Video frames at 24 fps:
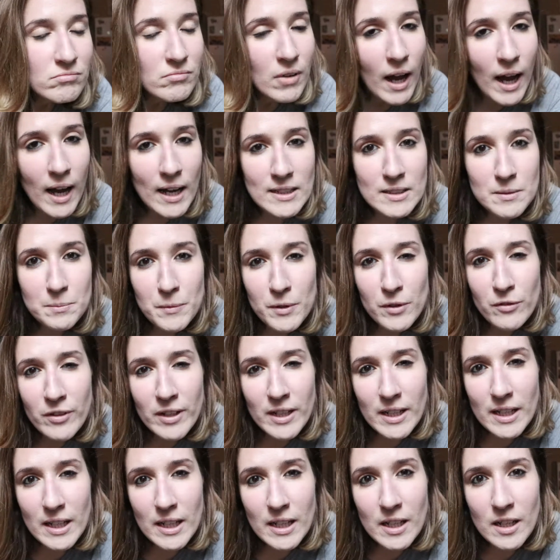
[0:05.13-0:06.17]
has
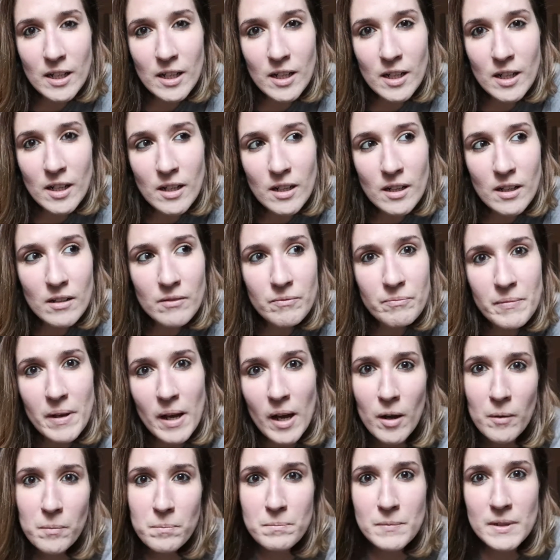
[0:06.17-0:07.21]
moving here
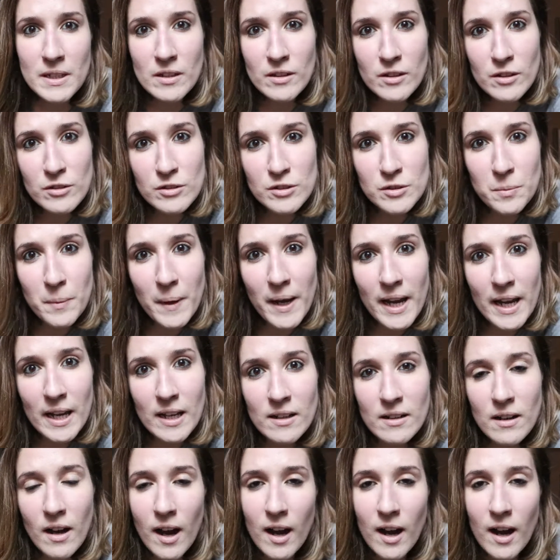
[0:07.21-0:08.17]
helped me lose weight?